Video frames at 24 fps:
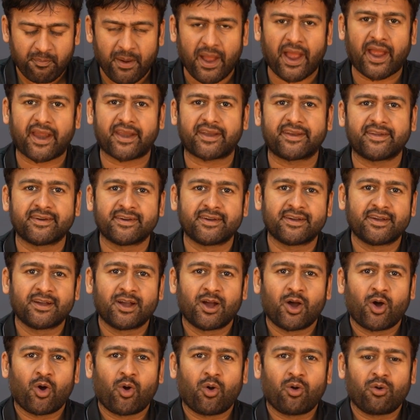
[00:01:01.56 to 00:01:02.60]
pad
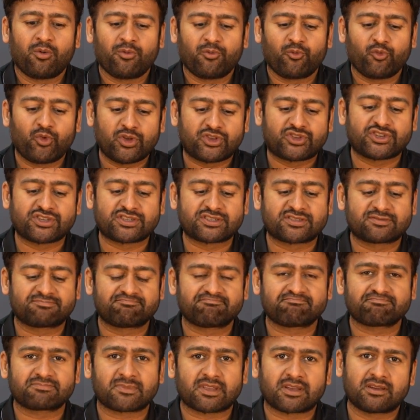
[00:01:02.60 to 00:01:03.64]
which
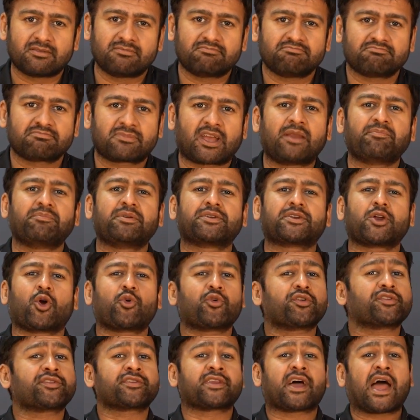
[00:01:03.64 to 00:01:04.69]
can be
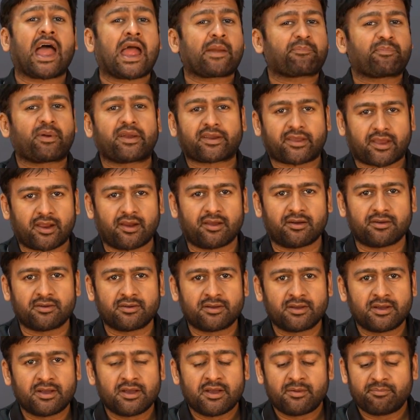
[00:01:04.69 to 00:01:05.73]
touted as an iPad killer,
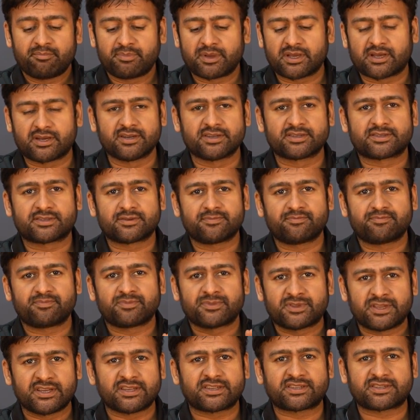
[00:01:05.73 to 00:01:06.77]
because
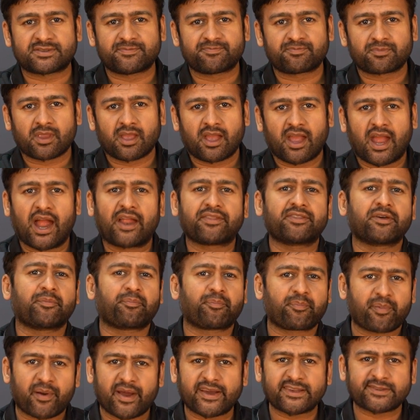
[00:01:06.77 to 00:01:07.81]
this, at the
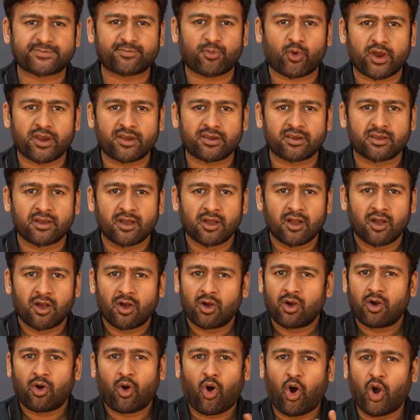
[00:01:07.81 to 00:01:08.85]
price point,
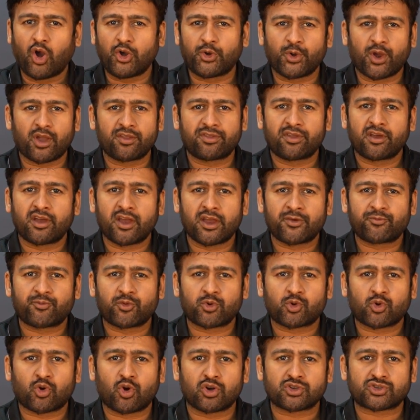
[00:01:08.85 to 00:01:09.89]
altogether it
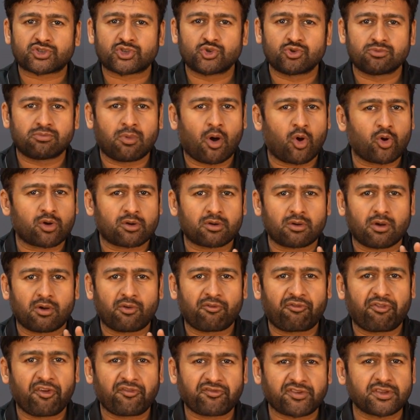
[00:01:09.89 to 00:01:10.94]
would cost you about
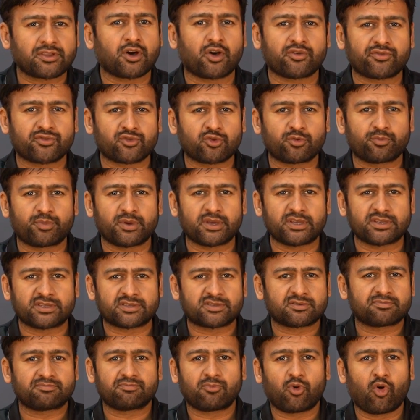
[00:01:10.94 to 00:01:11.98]
50,000
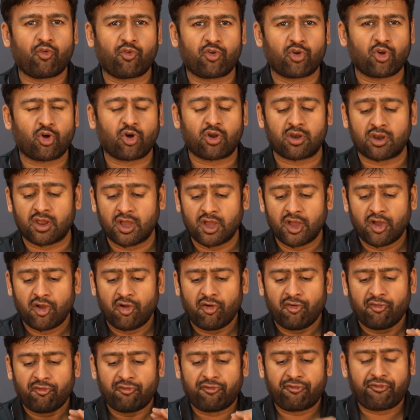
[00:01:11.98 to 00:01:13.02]
rupees overall
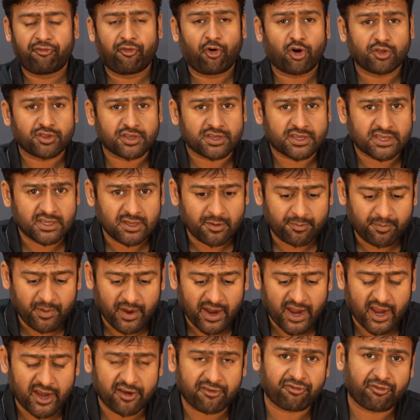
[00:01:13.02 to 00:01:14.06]
for the
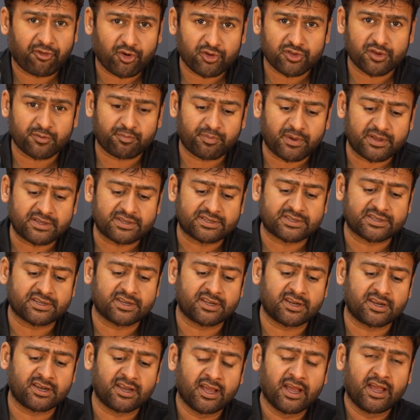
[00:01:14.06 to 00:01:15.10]
keypad, for the
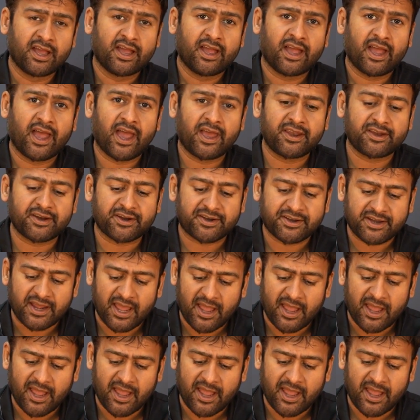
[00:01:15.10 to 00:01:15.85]
pencil, and a